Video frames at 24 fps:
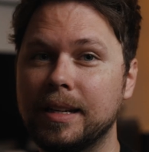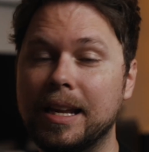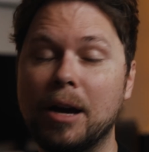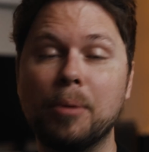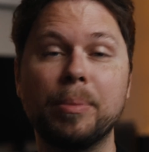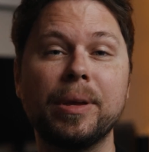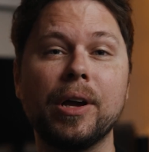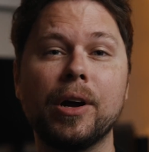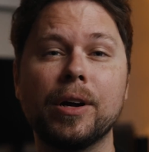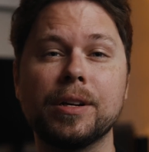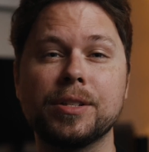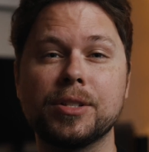Now
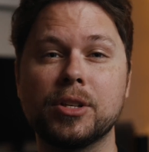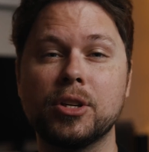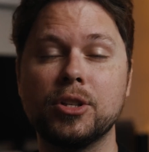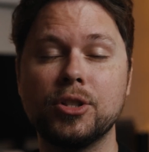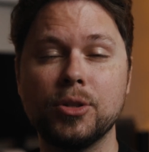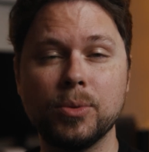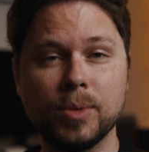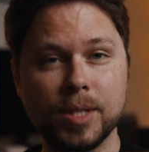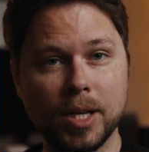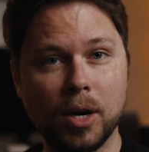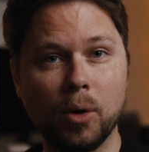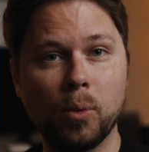be honest, could
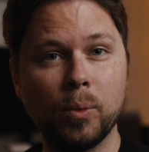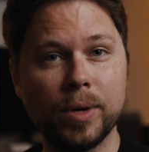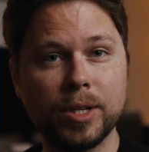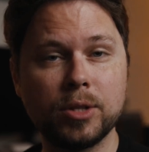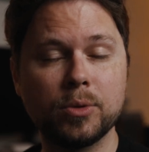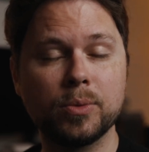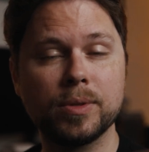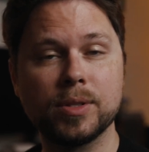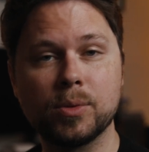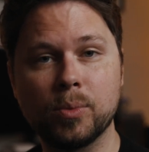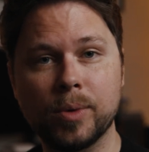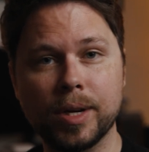you tell
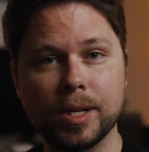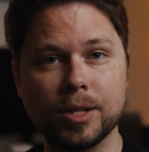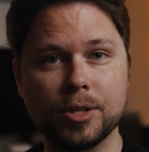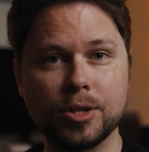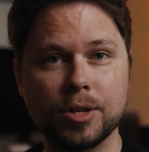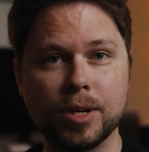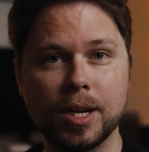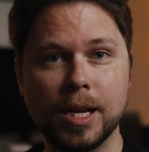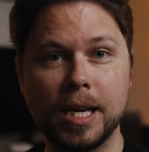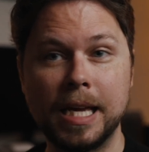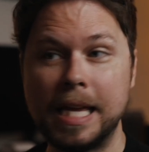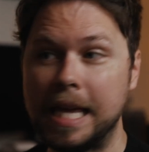which was
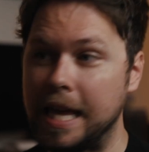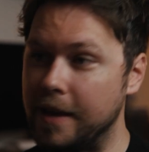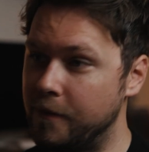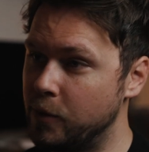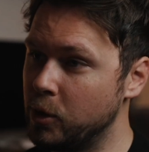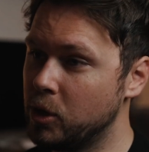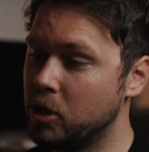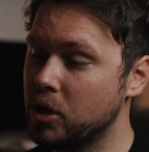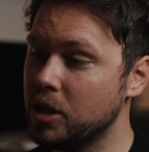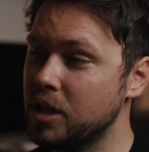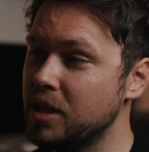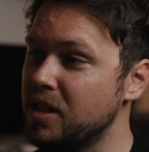which? If
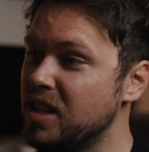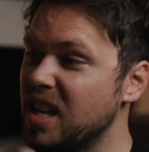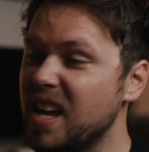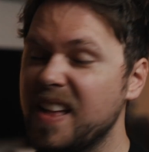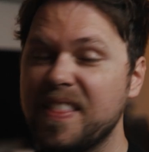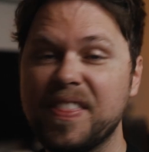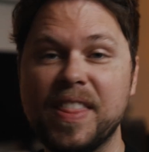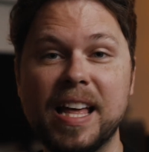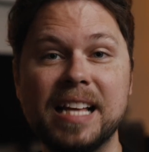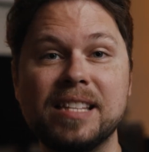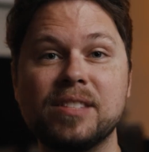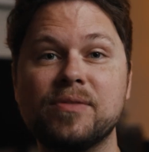you could,
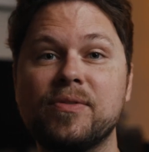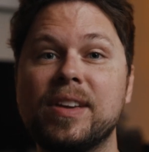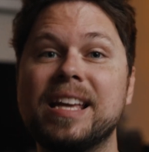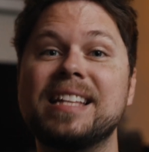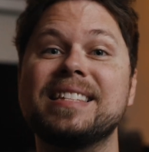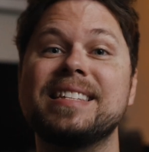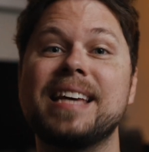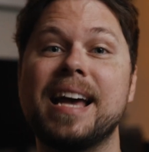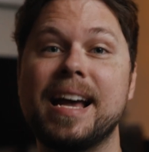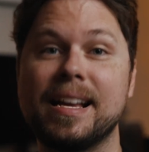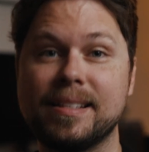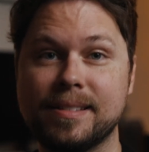that's
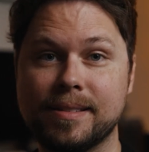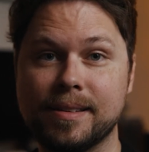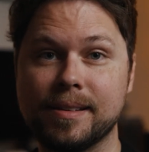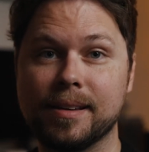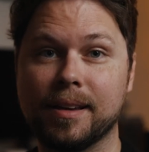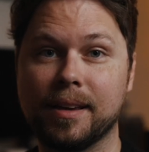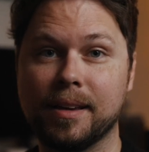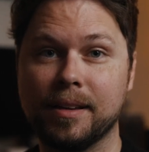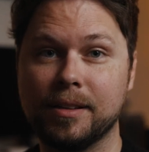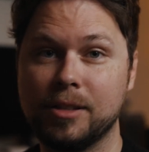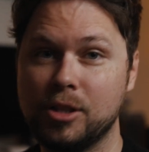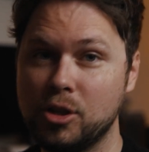fantastic.
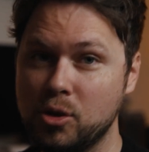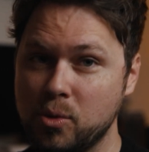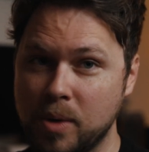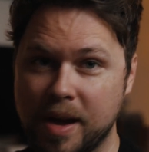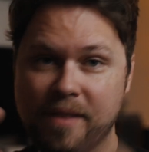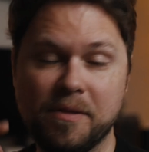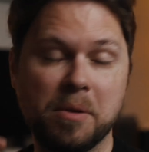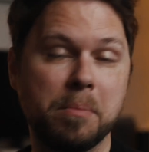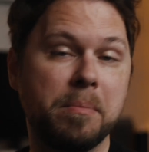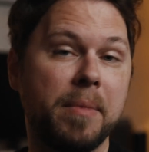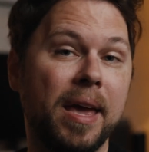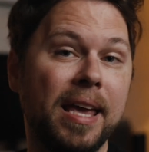You
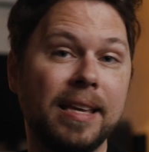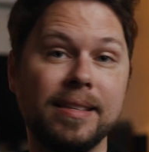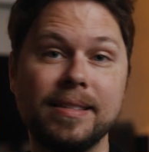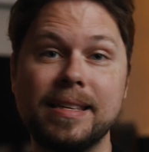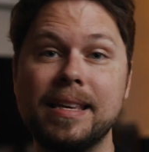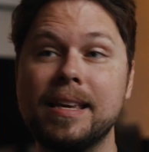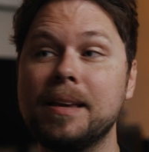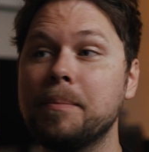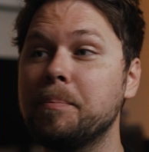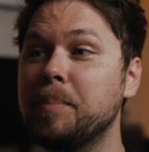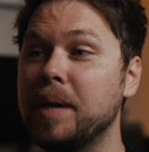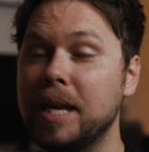have
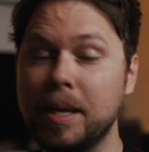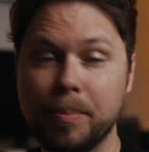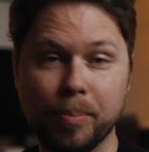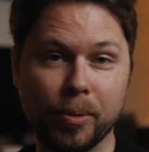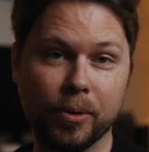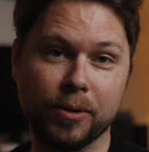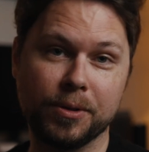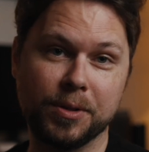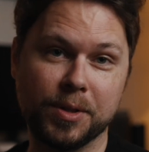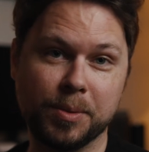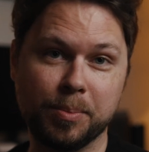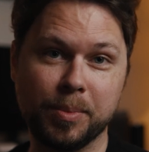amazing
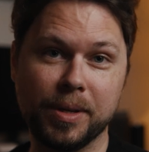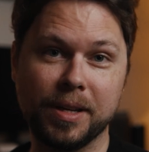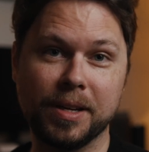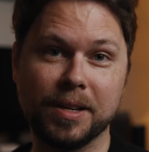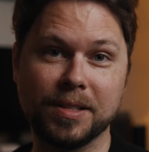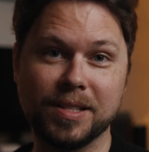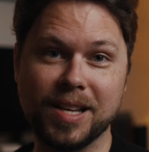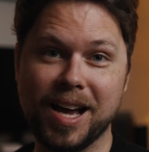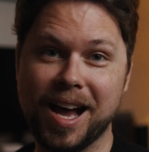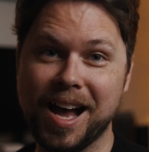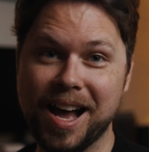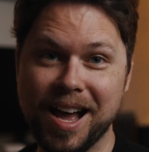peepers,
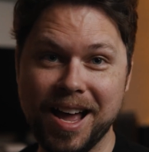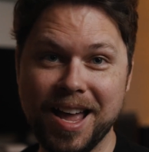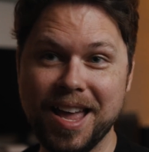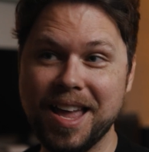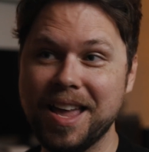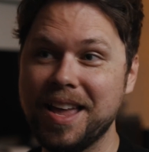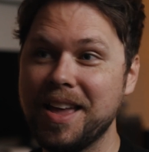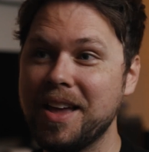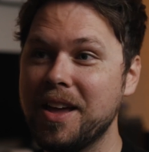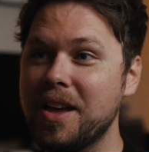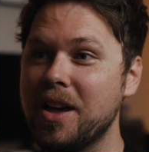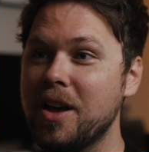because
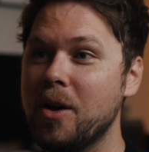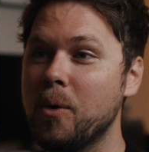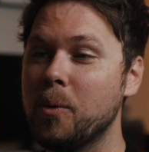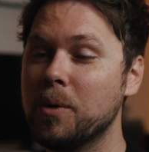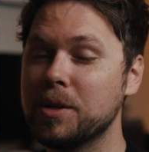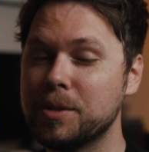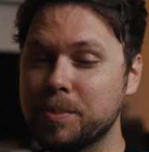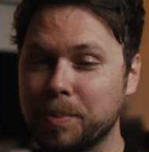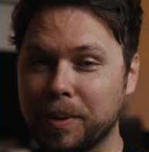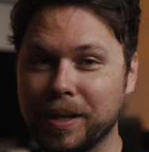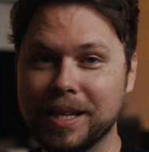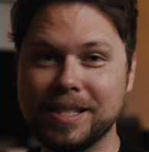I
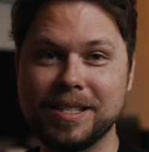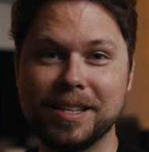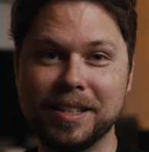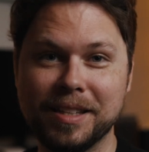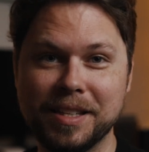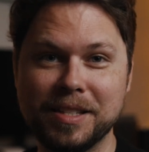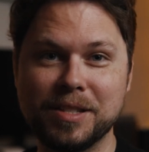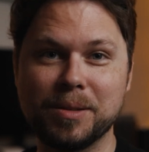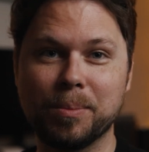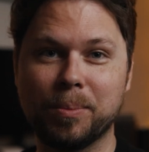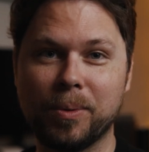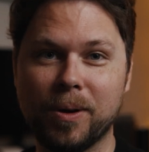was
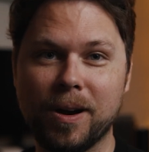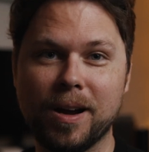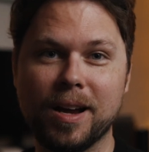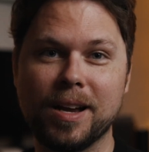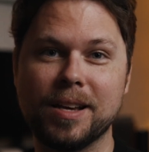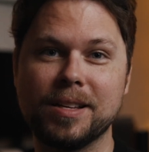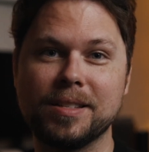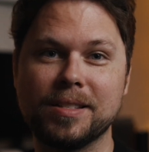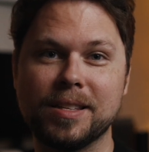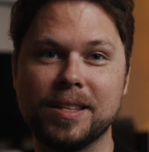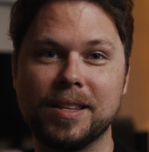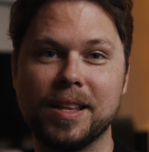pleasantly
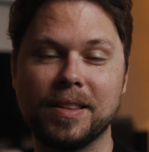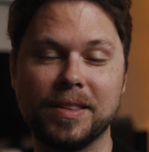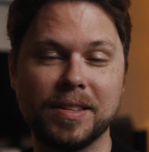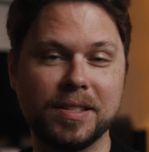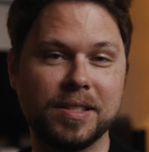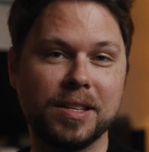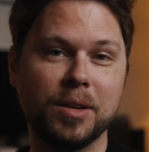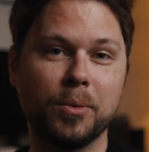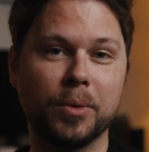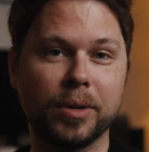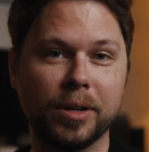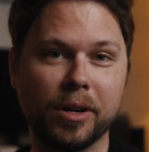surprised that the
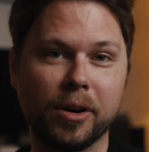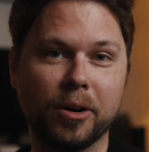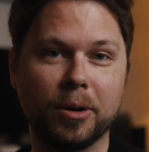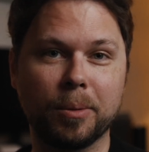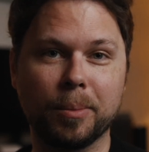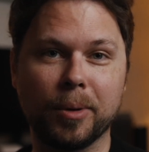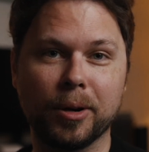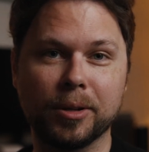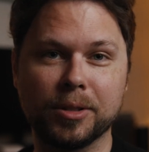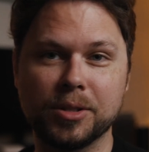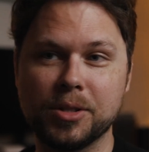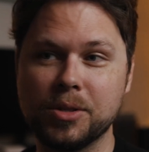C100
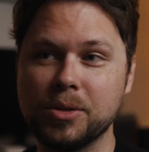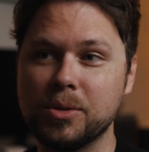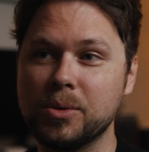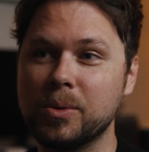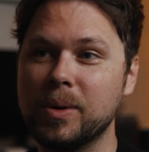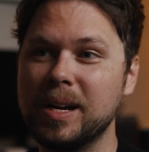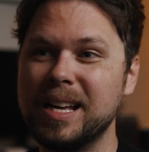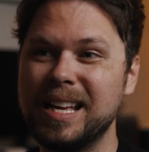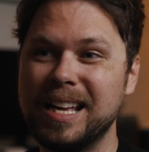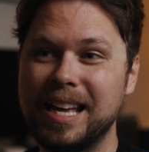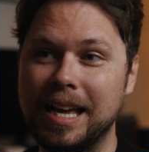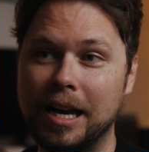Mark II
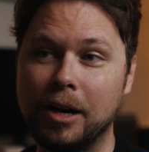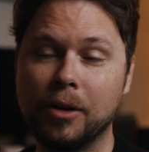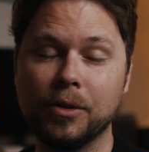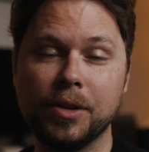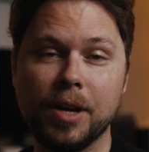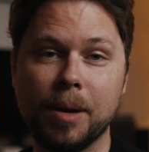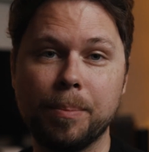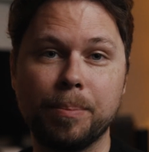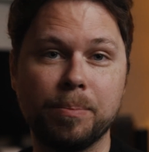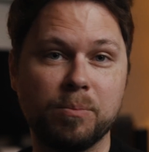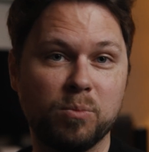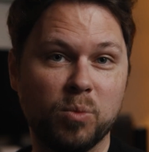held
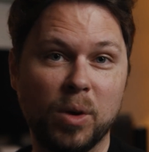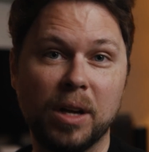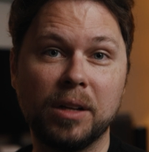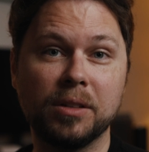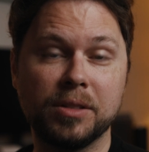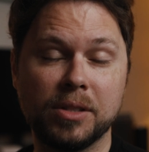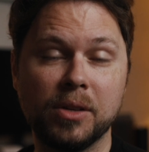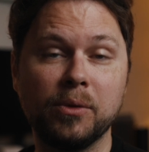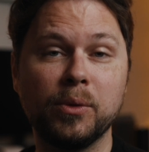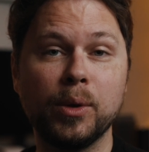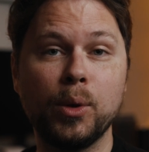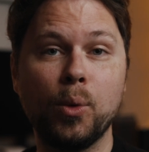up
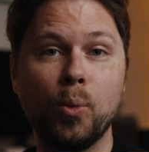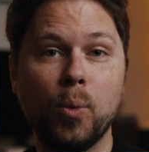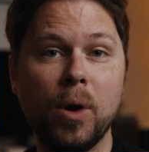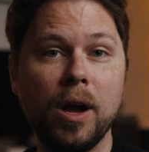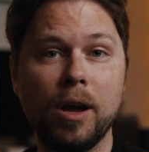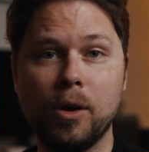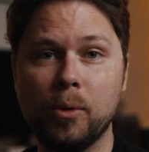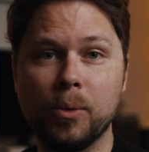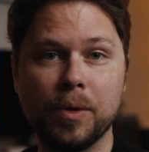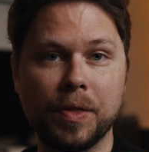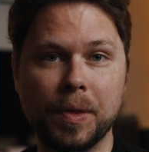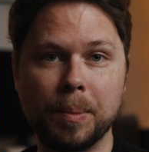relatively
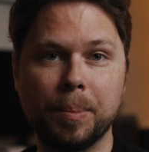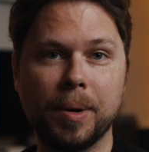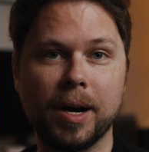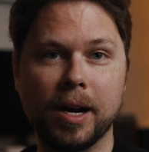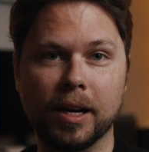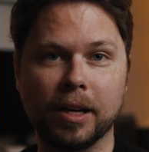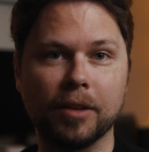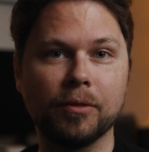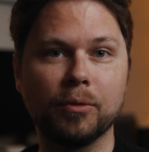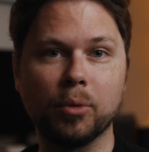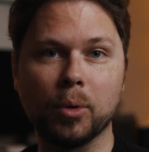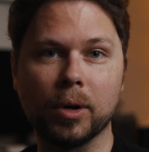well with the
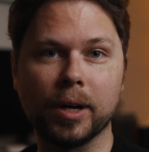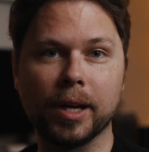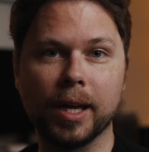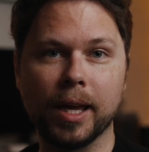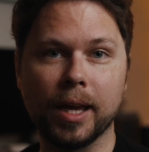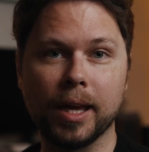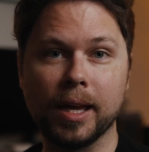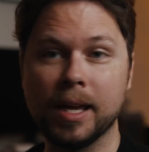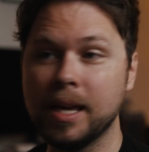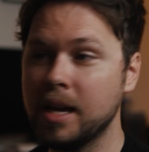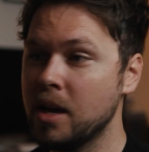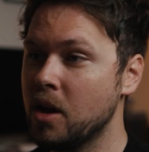Pocket
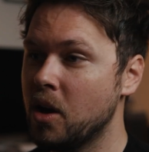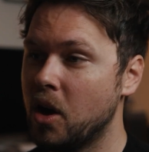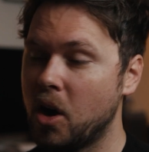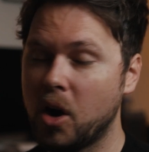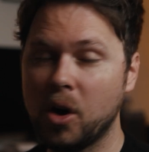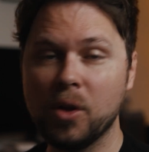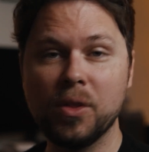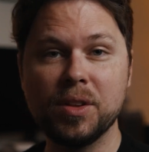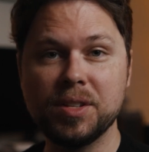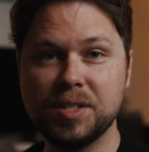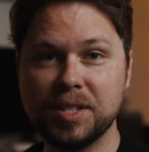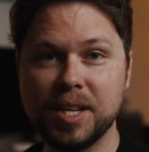4K.
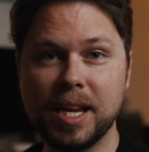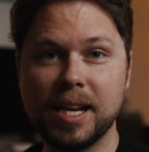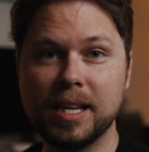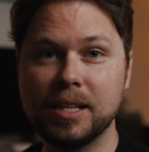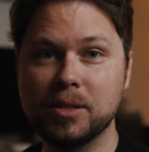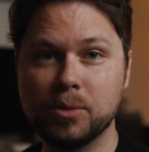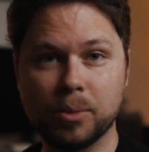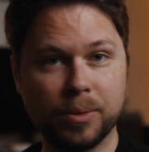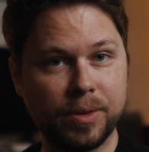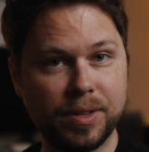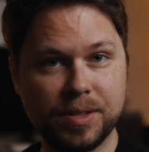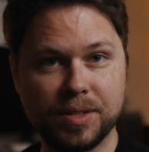All the
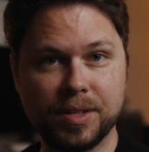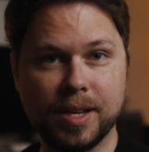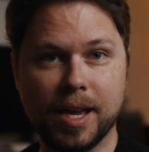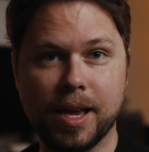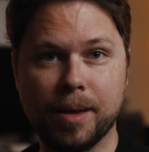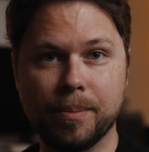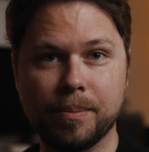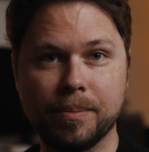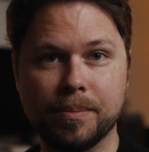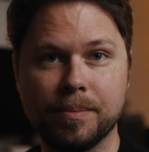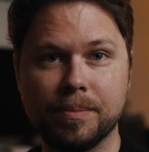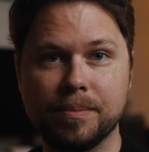settings were the
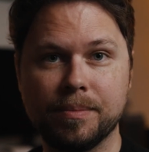same